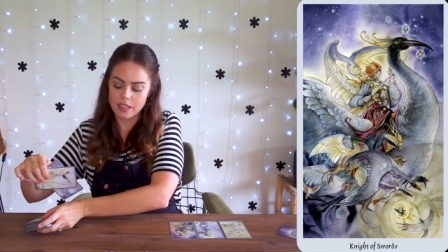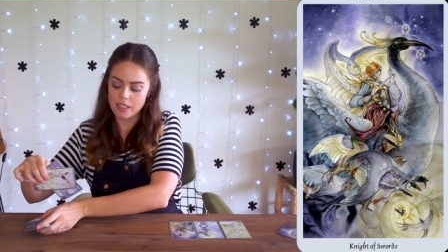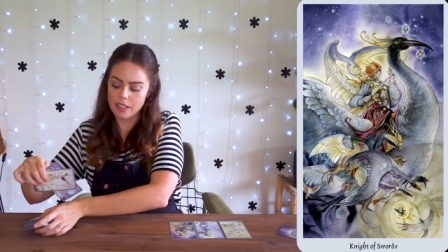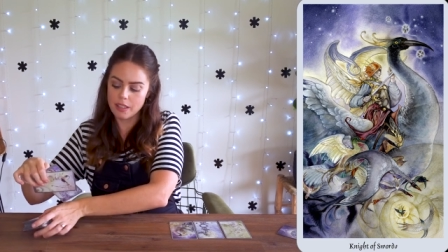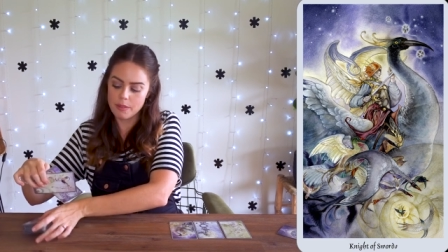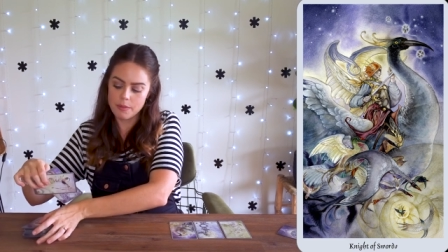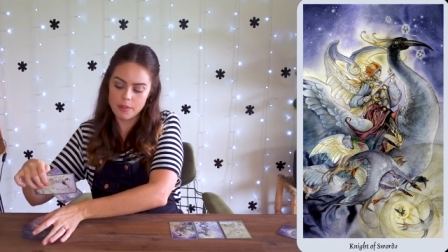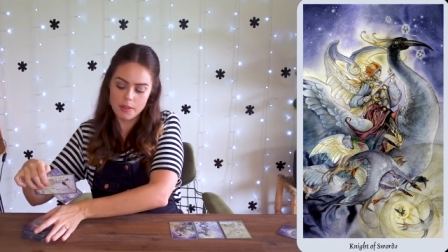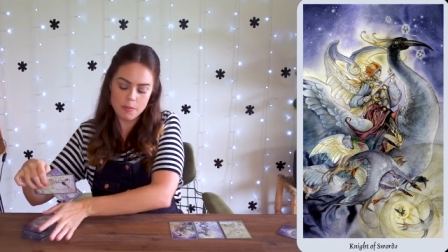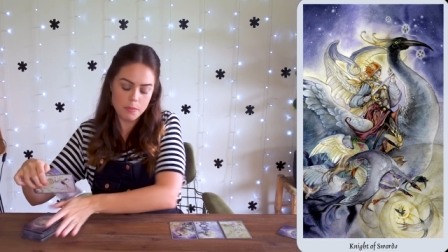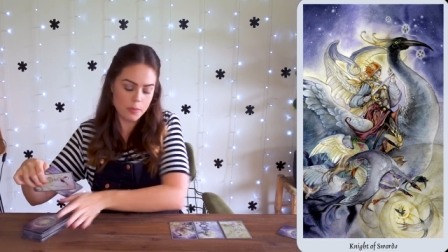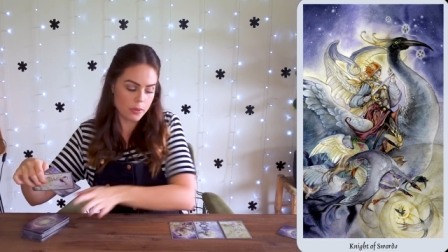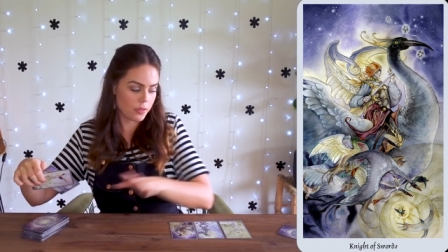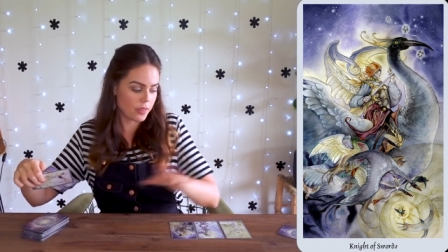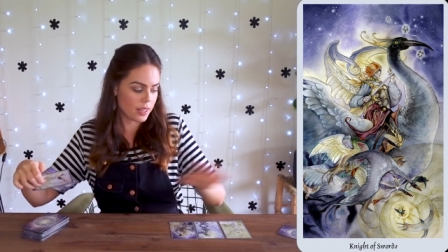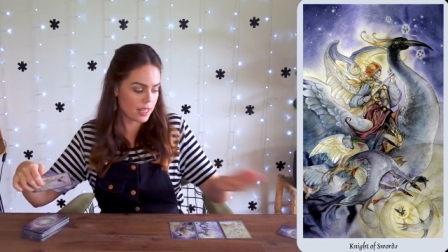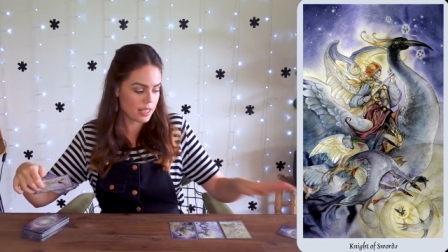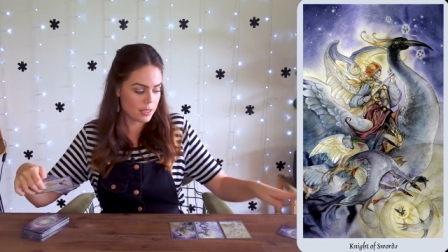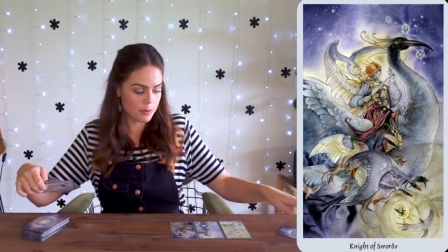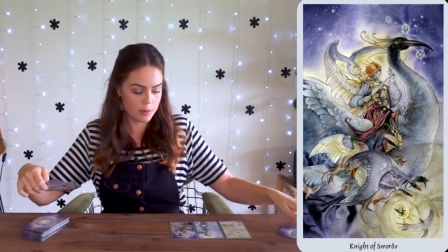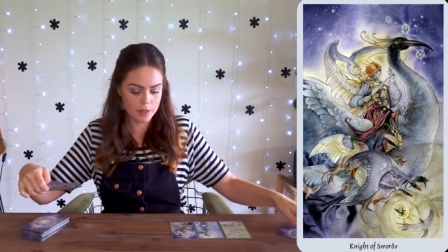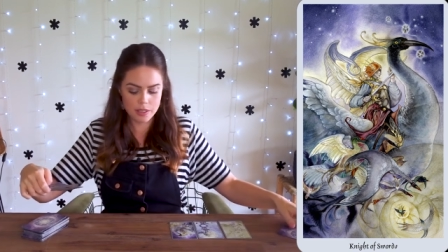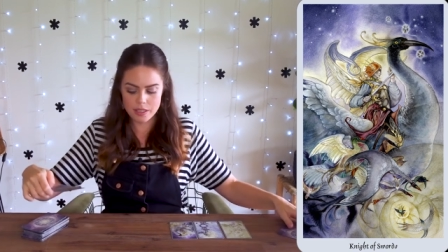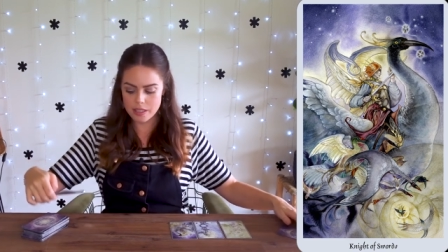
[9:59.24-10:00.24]
I'm gonna pull
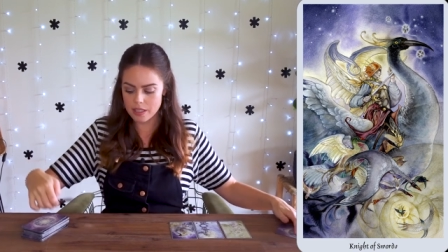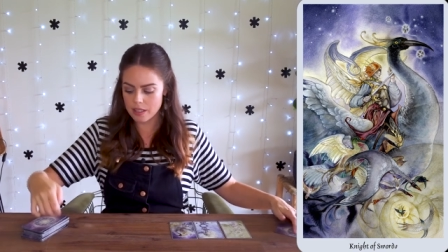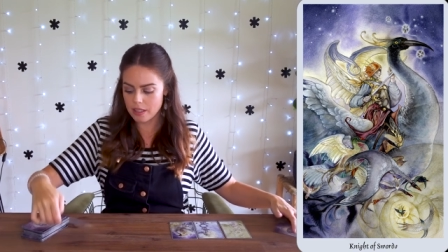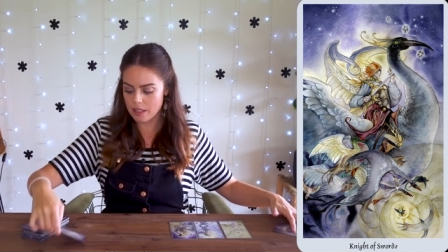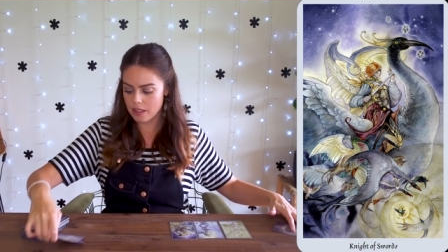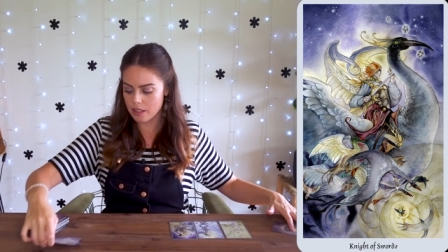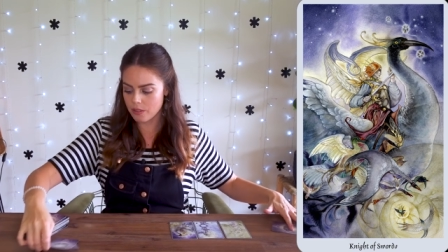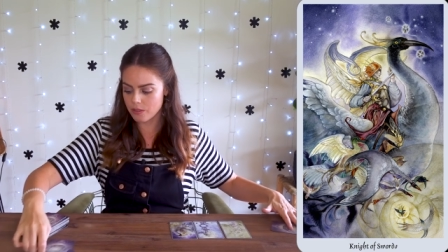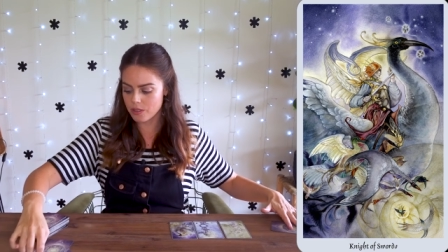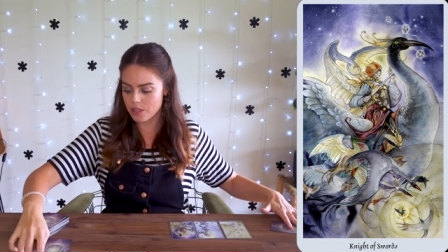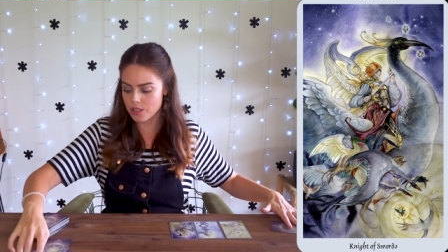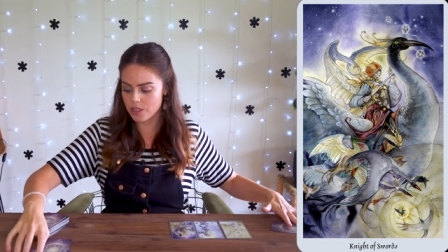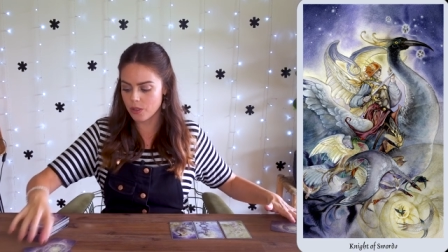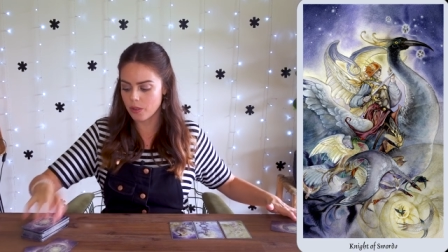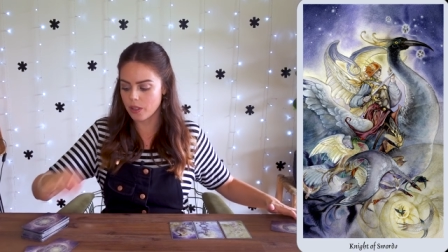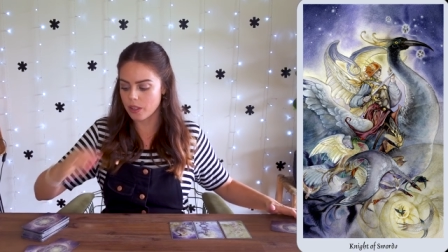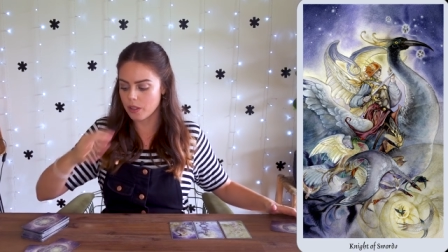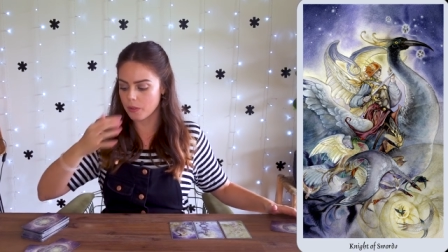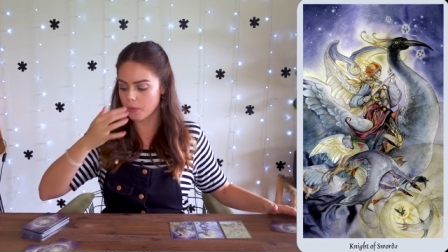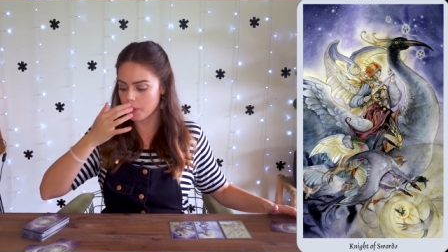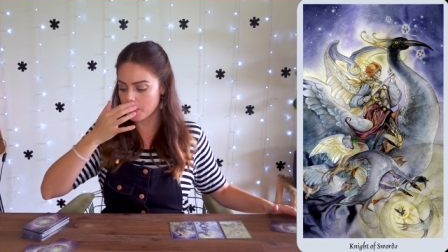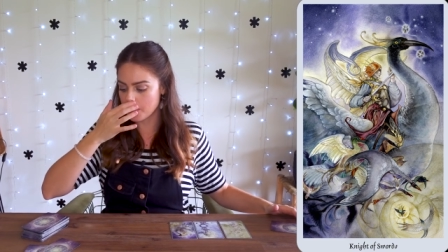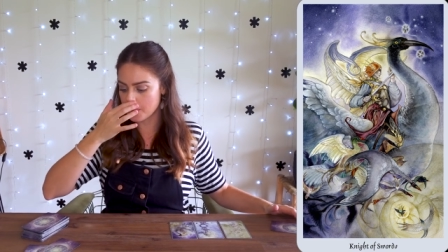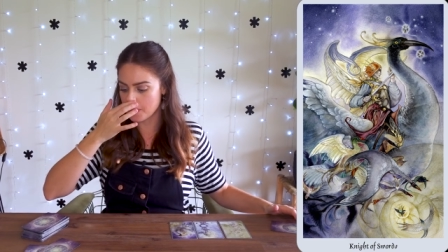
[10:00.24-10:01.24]
these ones and then those two
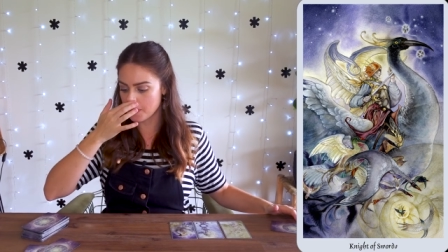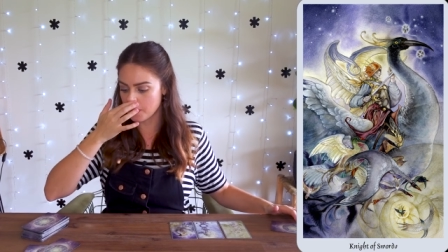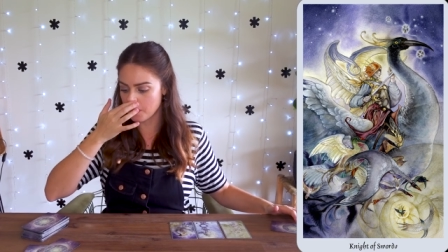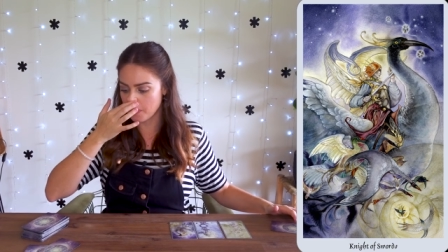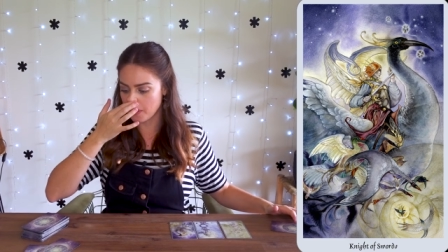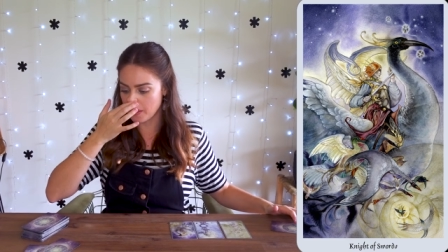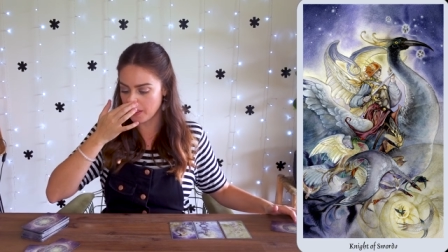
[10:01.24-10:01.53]
other ones if